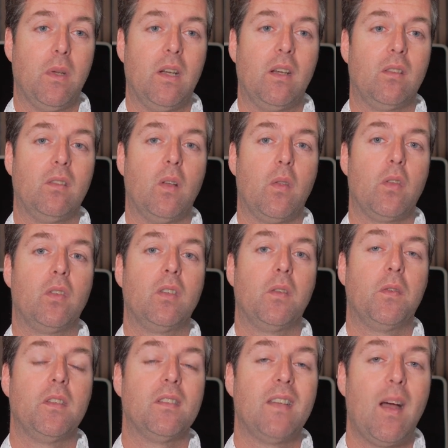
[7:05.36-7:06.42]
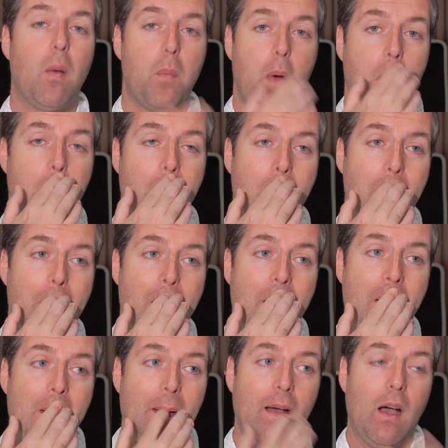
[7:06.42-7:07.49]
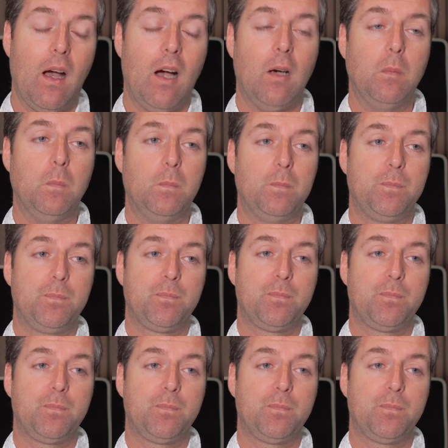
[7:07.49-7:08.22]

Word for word: but it doesn't know there's a difference in output. Um,